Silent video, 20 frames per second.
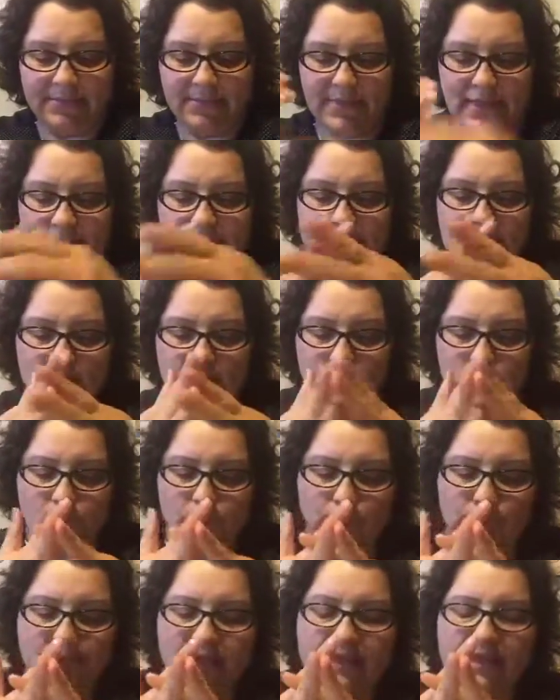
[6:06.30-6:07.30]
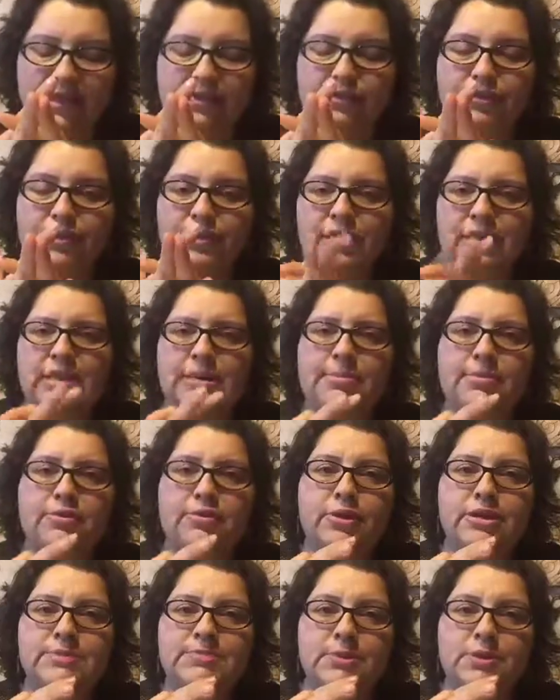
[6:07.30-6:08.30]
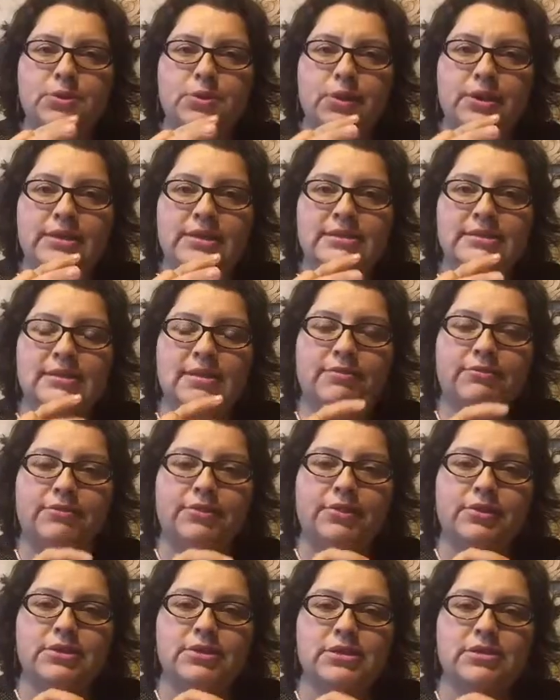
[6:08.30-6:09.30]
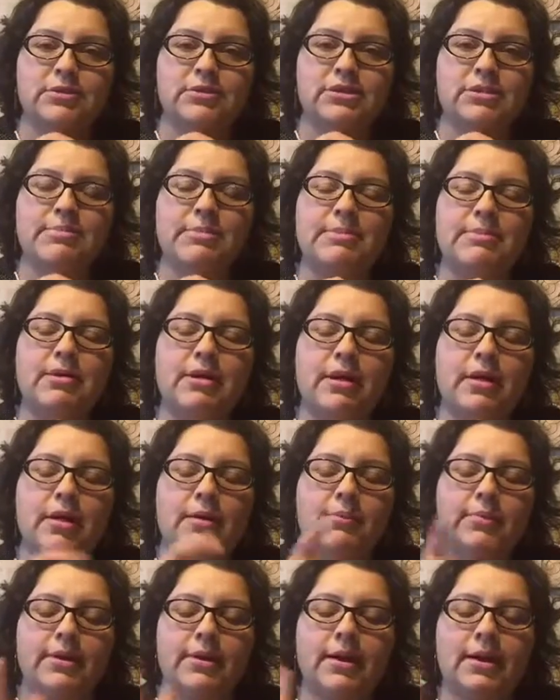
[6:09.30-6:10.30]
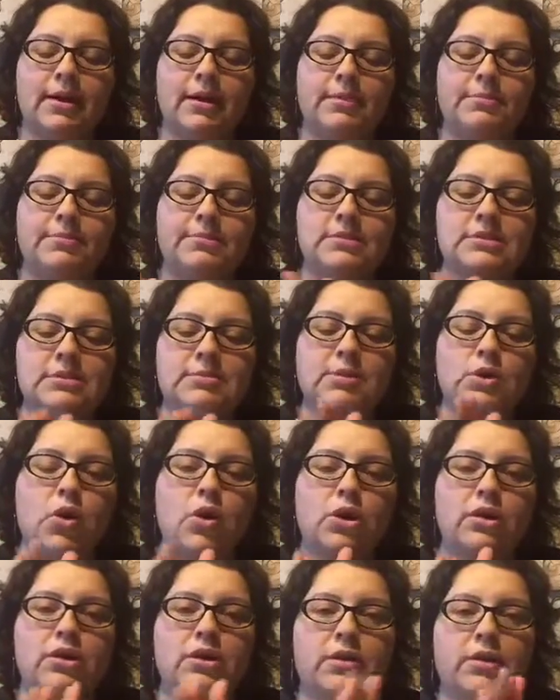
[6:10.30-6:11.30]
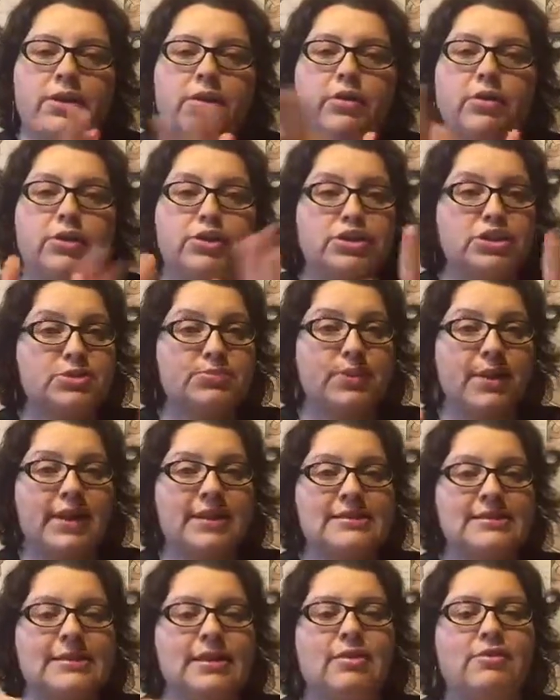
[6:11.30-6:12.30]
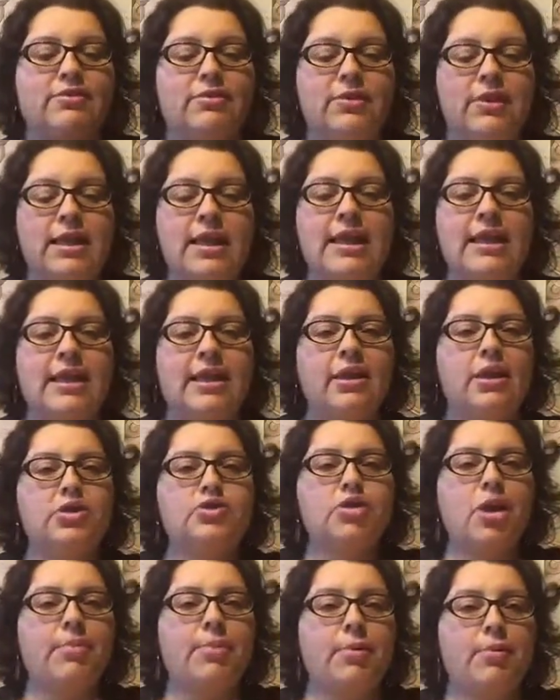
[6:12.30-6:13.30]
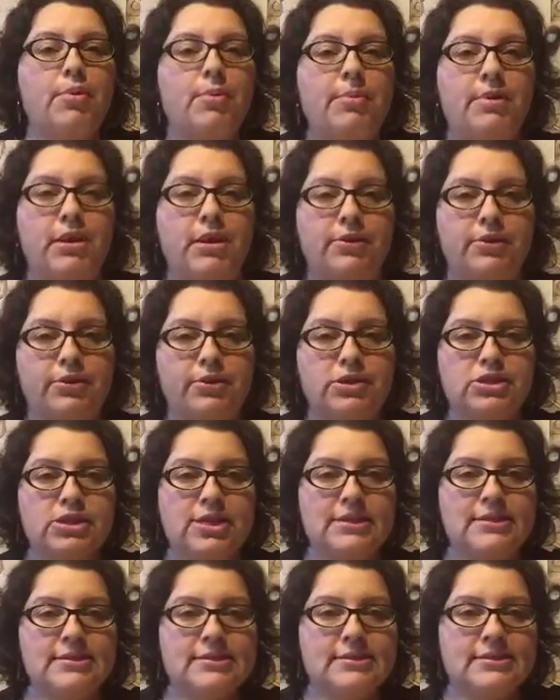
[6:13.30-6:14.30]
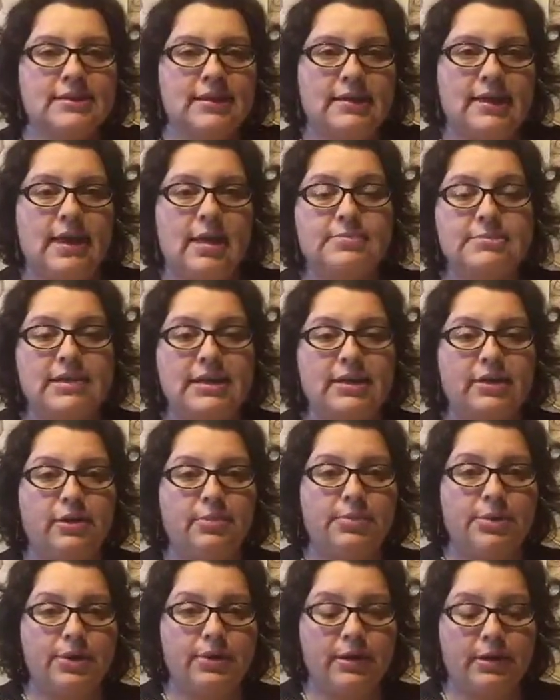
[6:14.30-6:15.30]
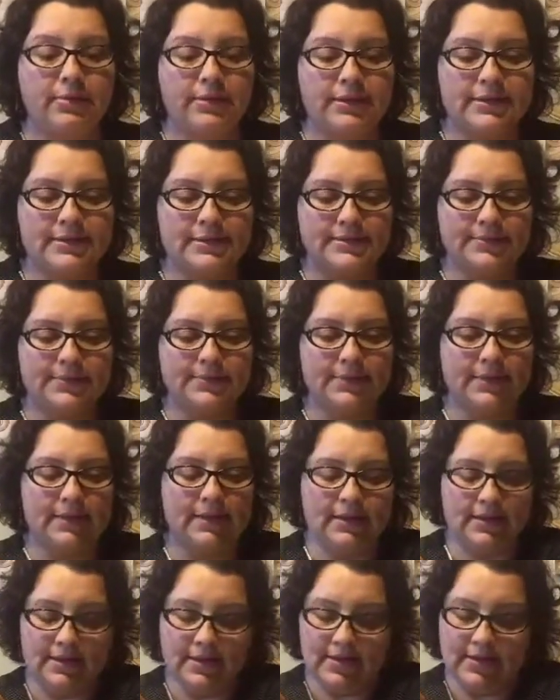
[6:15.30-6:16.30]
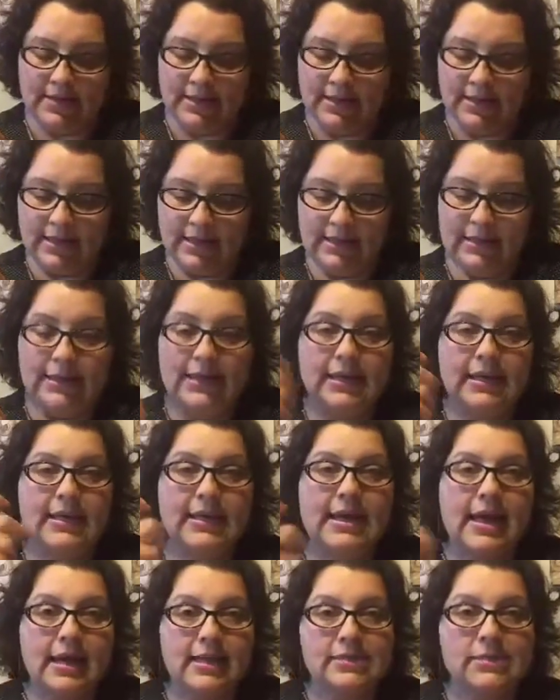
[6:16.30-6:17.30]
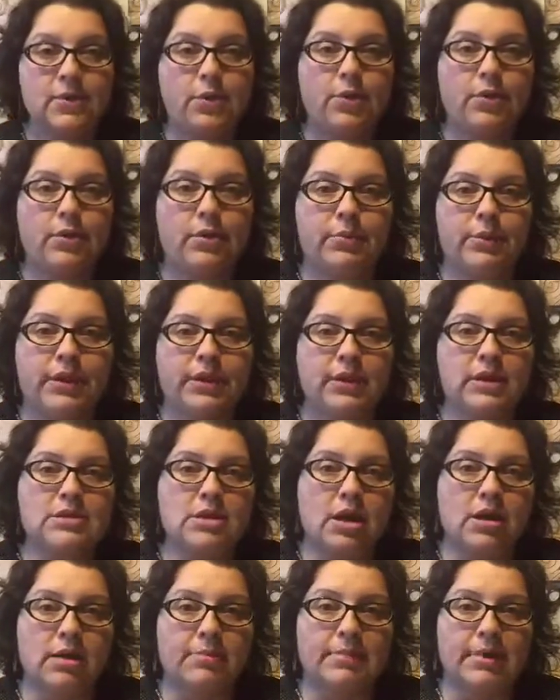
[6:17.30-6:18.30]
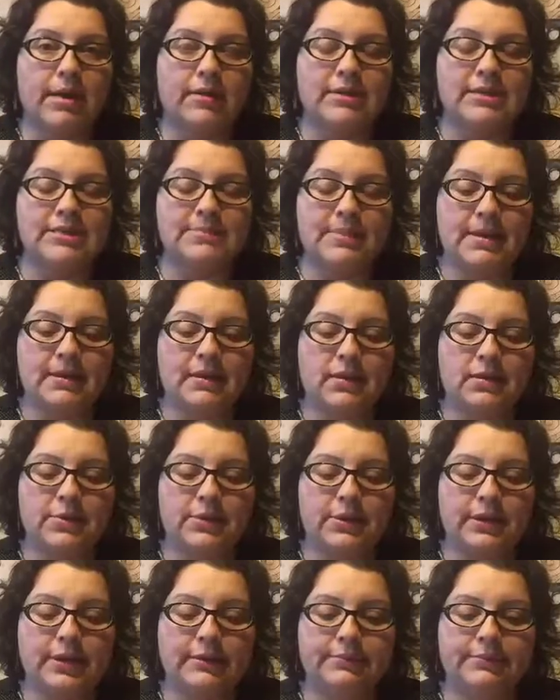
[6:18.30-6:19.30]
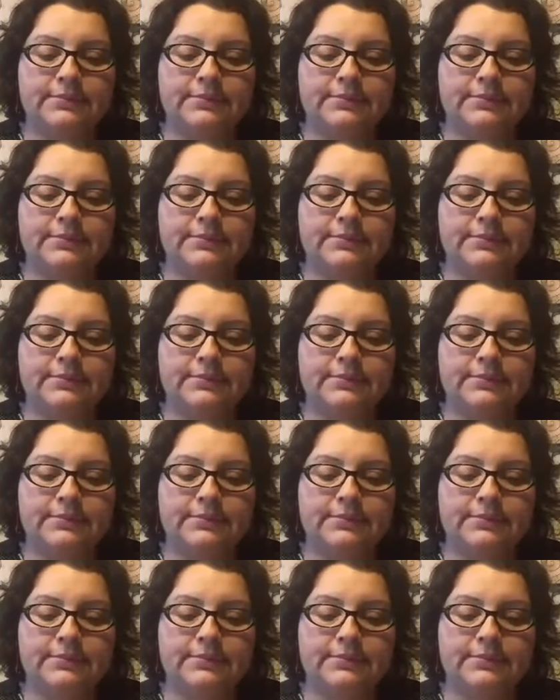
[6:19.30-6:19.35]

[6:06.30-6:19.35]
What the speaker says: It's also really good for any type of respiratory discomfort. So some people grab some coconut oil, or just by itself, get a drop and rub it on their chest, and it helps clear up your airways. The next oil we're going to talk about is Melaleuca